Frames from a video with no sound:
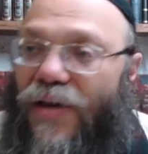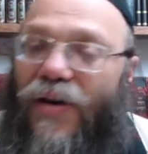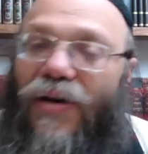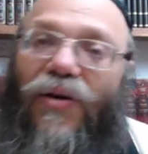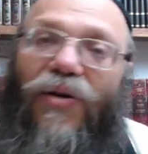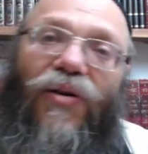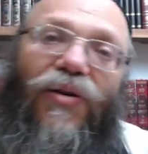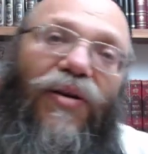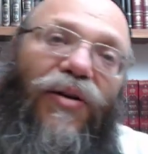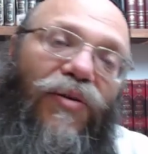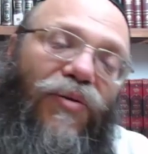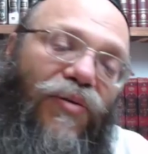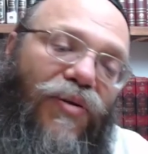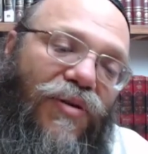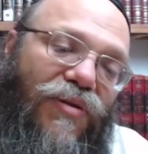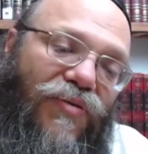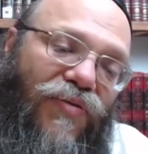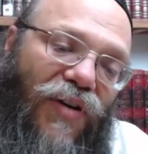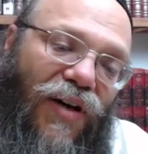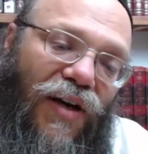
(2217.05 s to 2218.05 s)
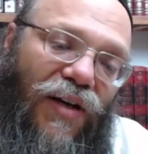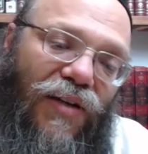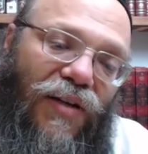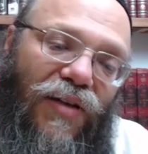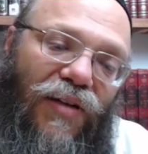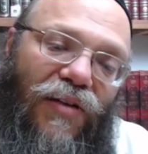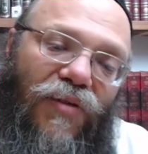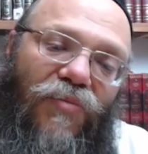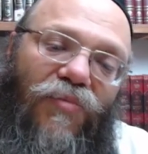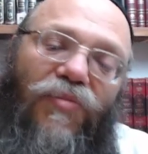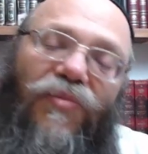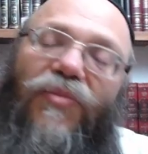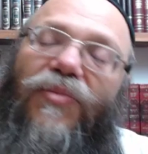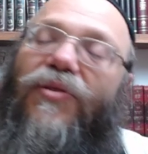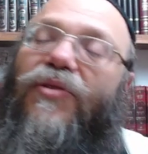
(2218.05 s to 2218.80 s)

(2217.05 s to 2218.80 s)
According to the Sephardim,